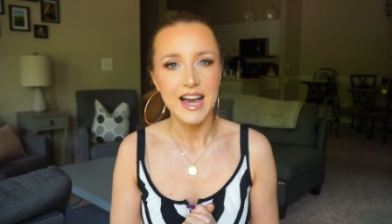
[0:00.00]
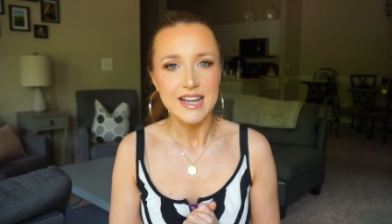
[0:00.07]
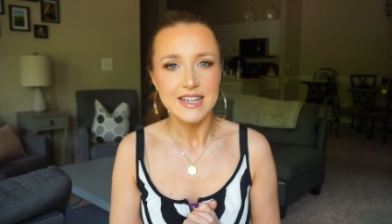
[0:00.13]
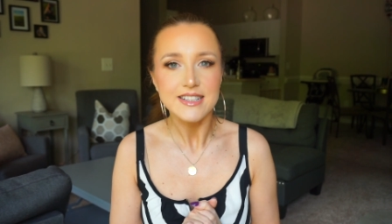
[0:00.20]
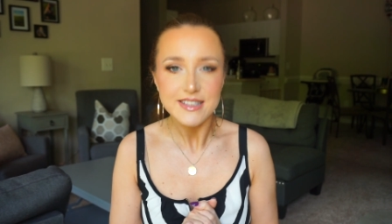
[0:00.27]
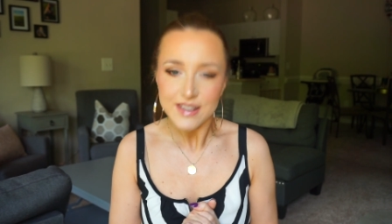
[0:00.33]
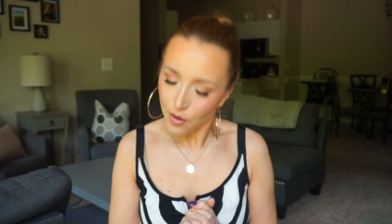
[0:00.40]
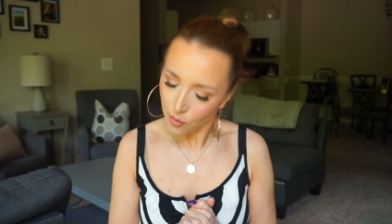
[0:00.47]

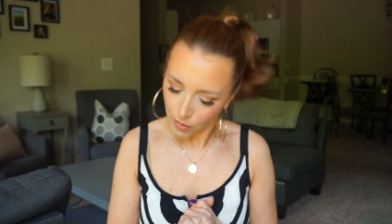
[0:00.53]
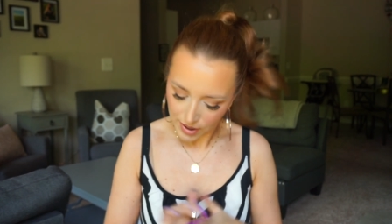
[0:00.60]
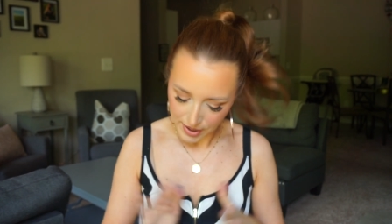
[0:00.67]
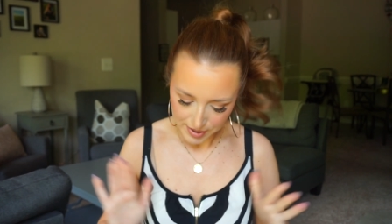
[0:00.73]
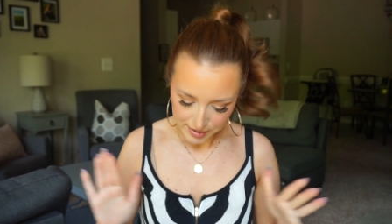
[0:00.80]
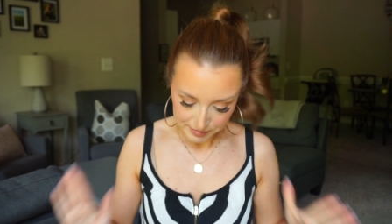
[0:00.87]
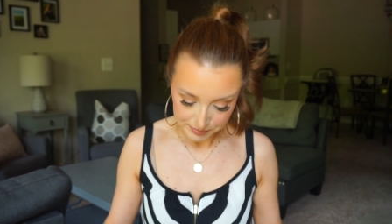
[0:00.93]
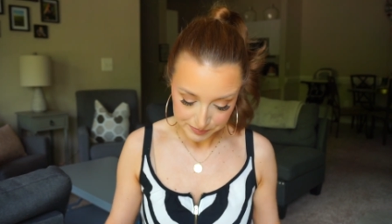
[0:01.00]
So
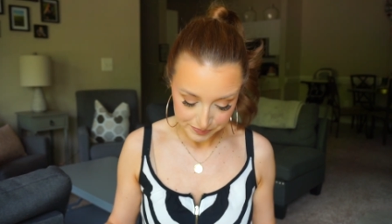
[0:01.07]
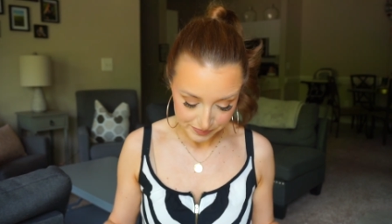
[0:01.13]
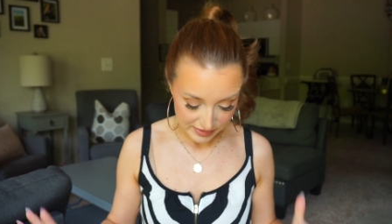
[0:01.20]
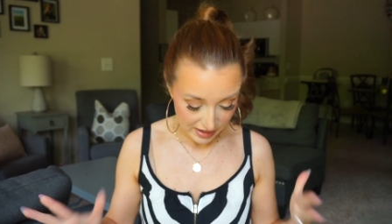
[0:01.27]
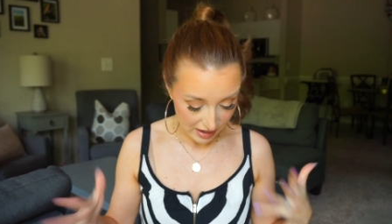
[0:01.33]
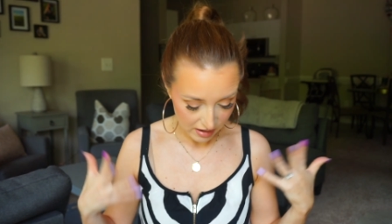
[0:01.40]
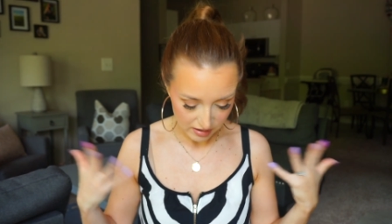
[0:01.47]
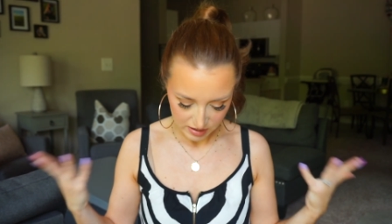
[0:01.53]
um
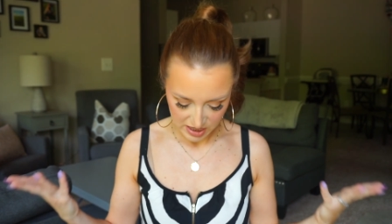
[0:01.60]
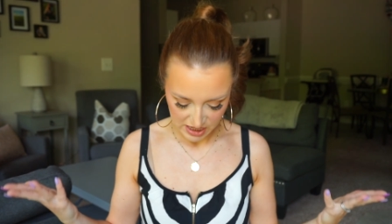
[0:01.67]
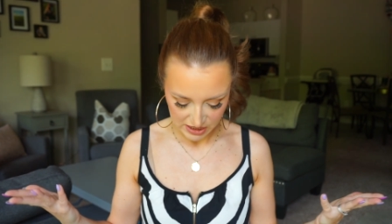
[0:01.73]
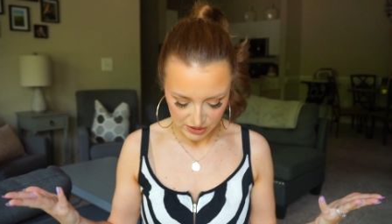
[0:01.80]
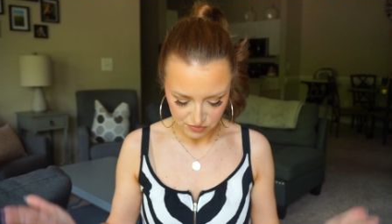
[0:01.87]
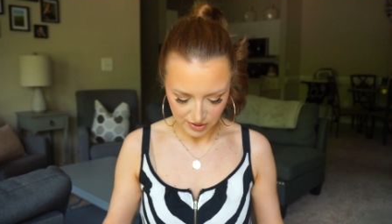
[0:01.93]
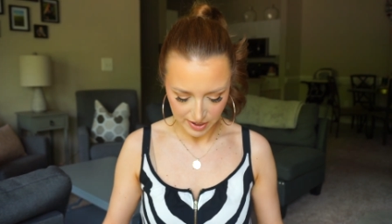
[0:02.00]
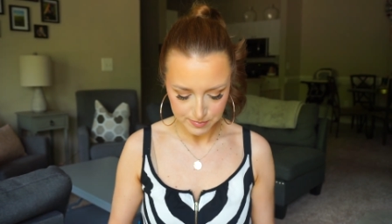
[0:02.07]
yeah,
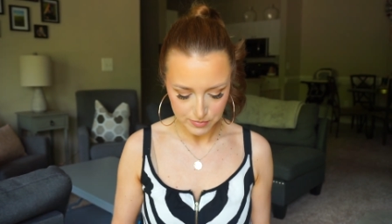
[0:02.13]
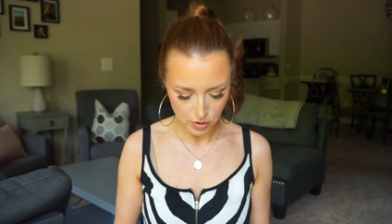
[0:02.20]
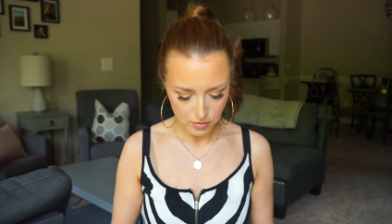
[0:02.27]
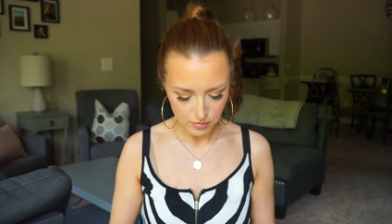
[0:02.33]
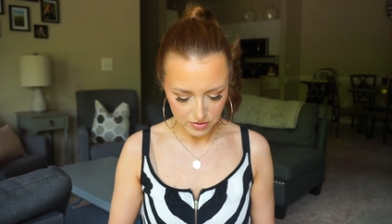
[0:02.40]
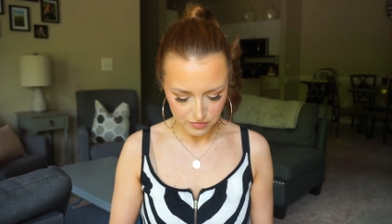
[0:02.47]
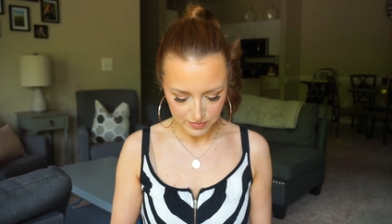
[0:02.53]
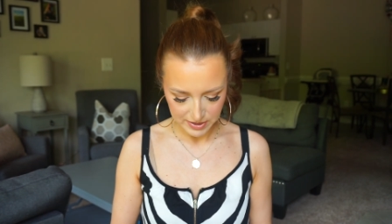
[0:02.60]
I grabbed
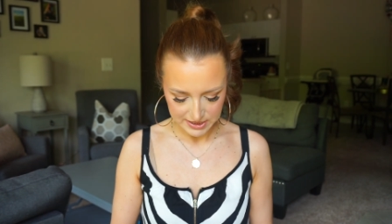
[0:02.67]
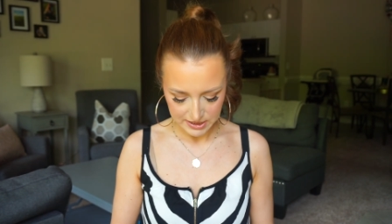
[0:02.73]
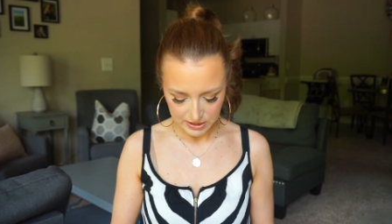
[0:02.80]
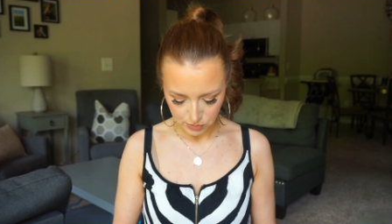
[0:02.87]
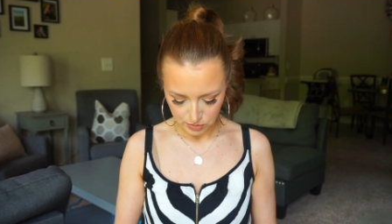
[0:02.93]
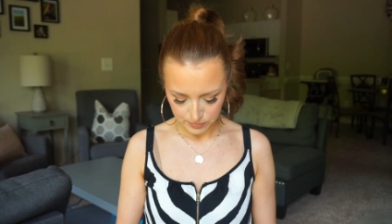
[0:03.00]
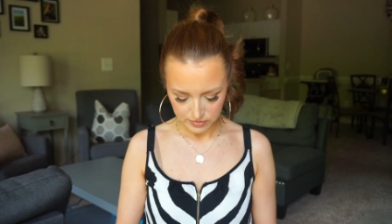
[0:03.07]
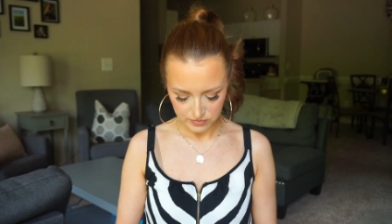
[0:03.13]
all of my
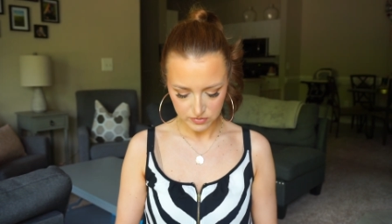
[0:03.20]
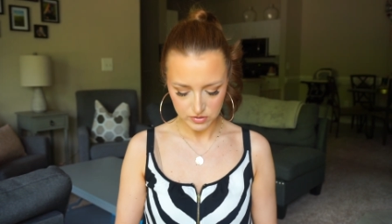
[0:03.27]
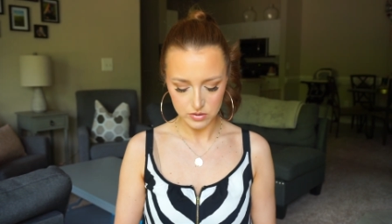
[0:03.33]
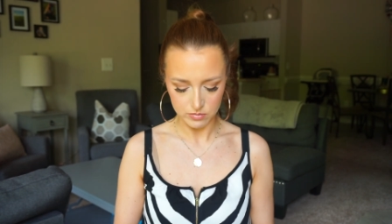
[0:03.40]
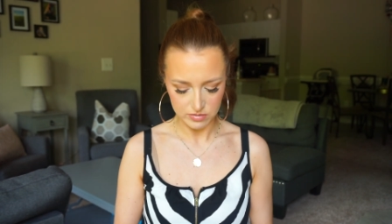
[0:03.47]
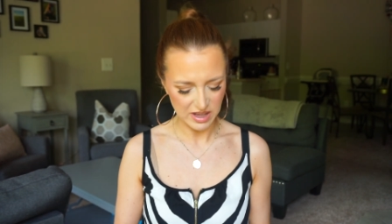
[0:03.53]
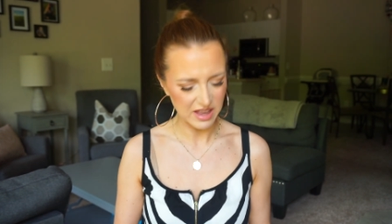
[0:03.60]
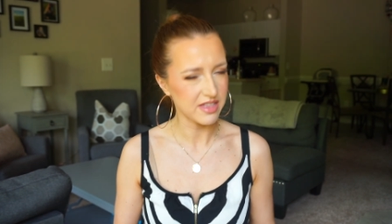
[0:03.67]
Dior
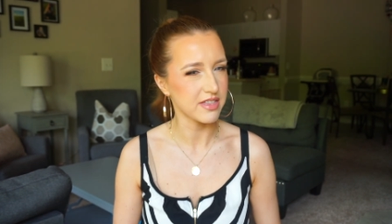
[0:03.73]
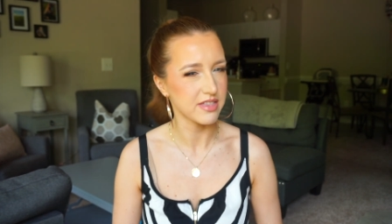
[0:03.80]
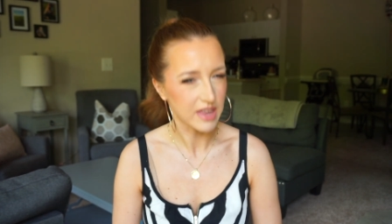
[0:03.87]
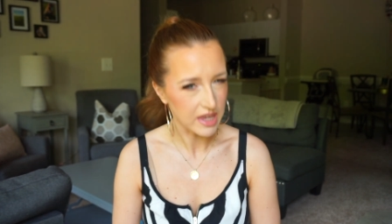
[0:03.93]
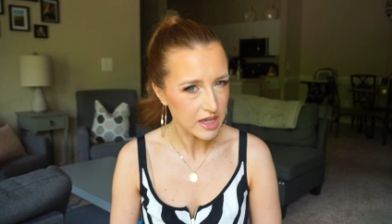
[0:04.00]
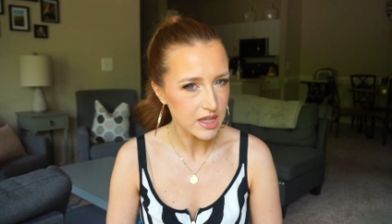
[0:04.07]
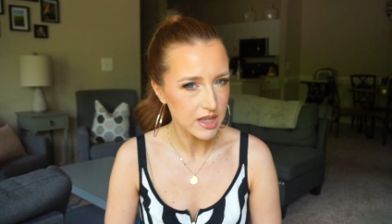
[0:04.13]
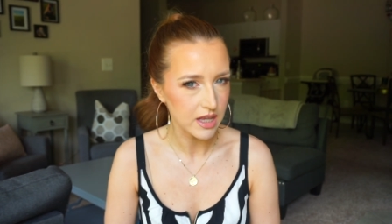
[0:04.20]
perfumes. I
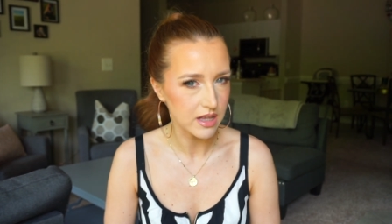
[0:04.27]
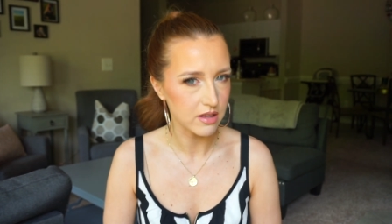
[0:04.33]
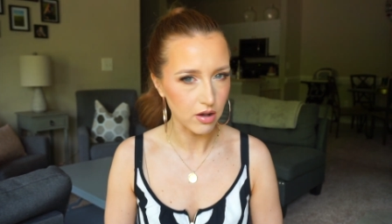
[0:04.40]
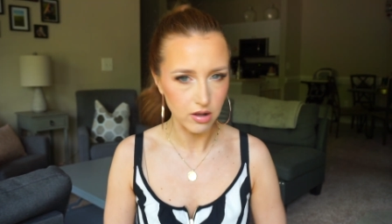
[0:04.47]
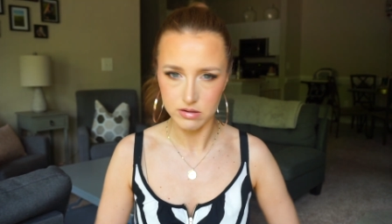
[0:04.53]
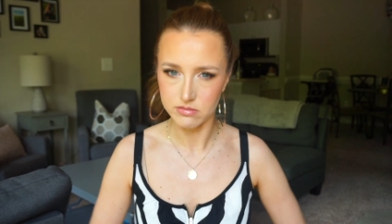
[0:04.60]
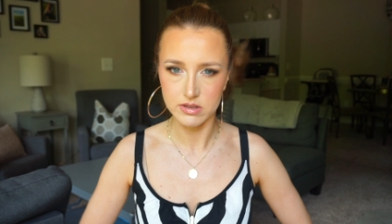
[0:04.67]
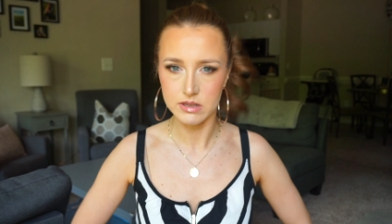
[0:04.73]
think that's
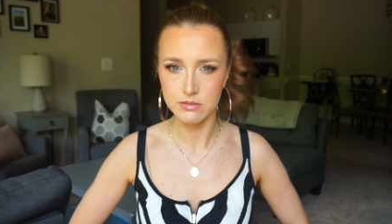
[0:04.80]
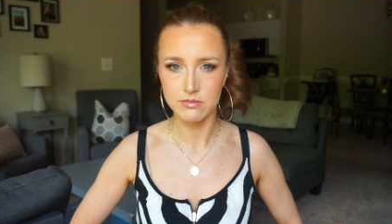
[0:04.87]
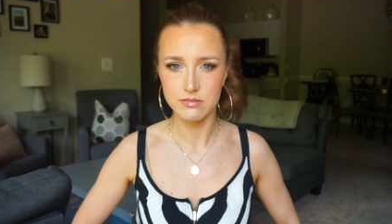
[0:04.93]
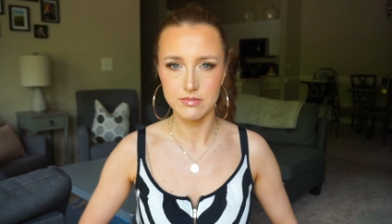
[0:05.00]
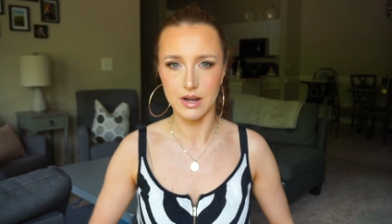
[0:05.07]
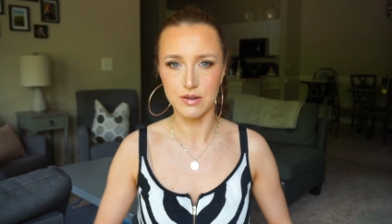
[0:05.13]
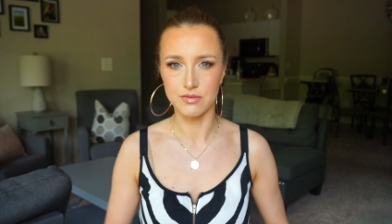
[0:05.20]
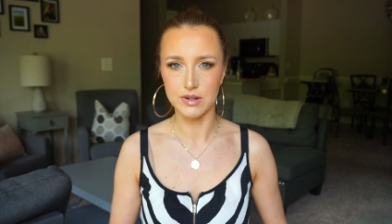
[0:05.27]
all of them.
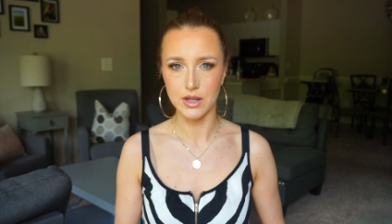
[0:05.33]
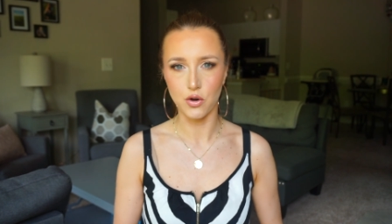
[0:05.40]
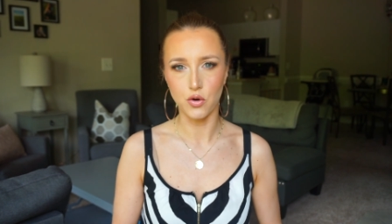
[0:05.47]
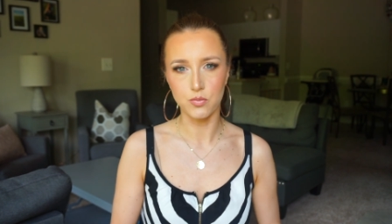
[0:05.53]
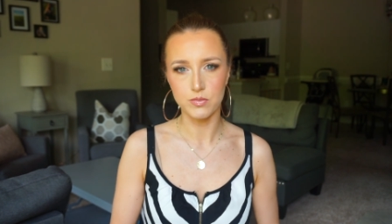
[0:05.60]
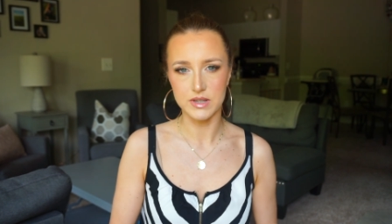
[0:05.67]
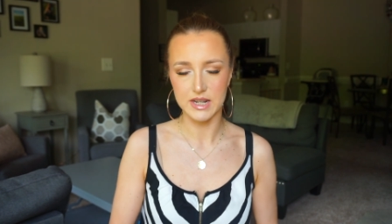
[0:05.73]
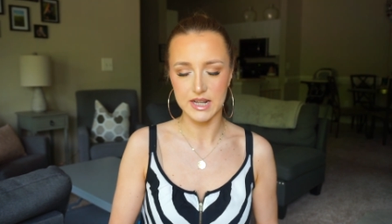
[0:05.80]
I really
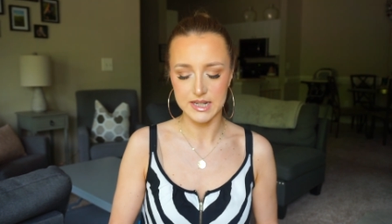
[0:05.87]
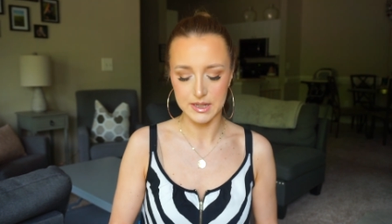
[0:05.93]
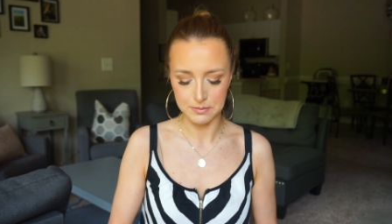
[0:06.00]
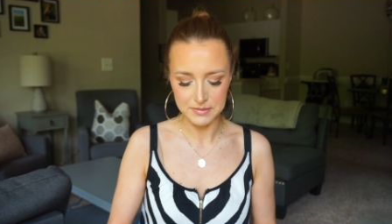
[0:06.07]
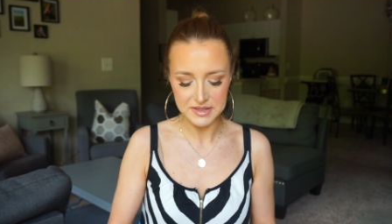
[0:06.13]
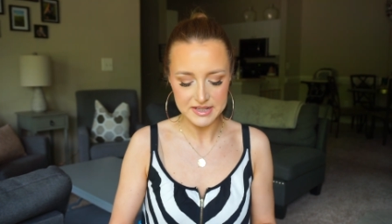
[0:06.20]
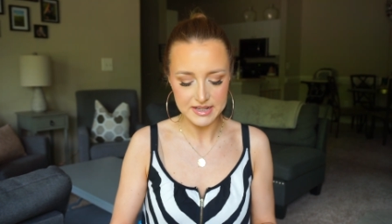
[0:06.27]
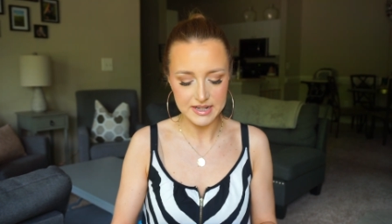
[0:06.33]
hope that I didn't
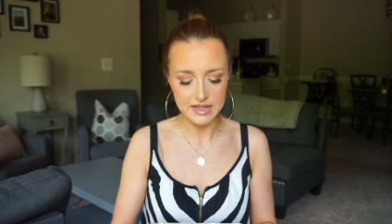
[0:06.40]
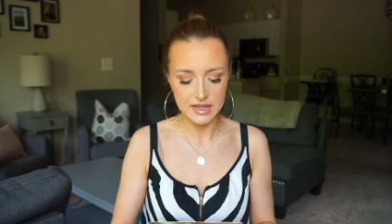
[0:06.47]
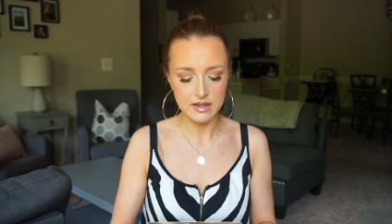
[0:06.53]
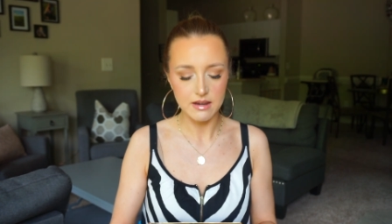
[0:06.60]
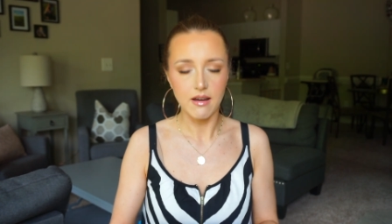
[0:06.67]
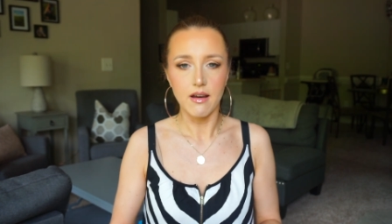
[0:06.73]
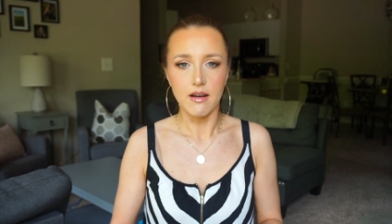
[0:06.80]
miss any.